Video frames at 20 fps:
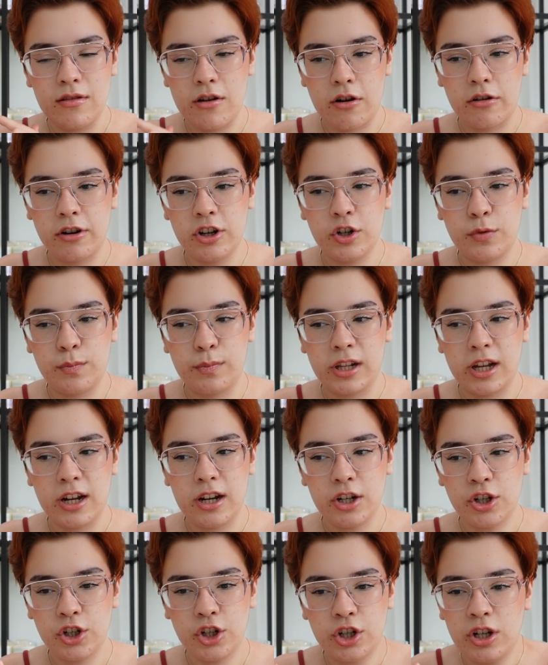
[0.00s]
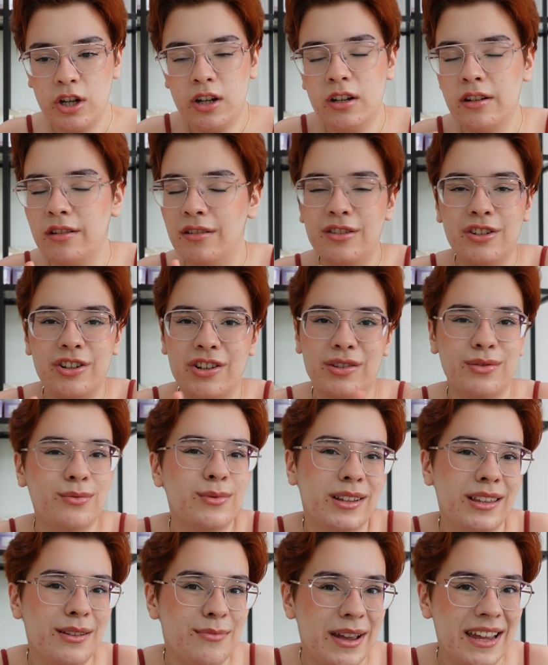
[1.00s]
orange blush just
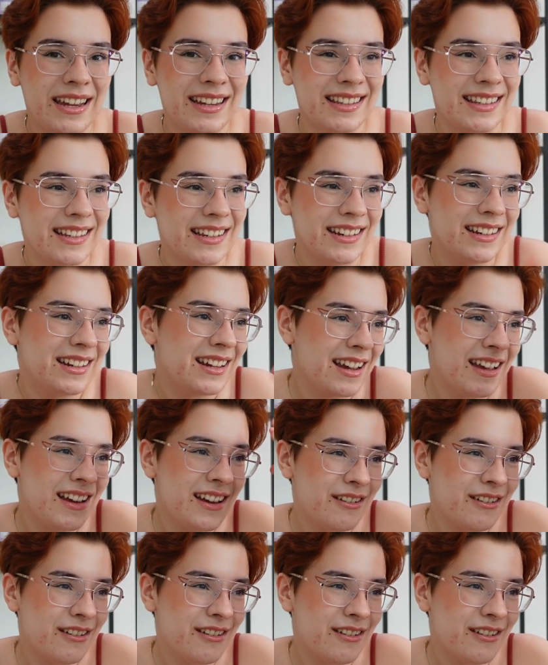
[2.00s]
really makes it.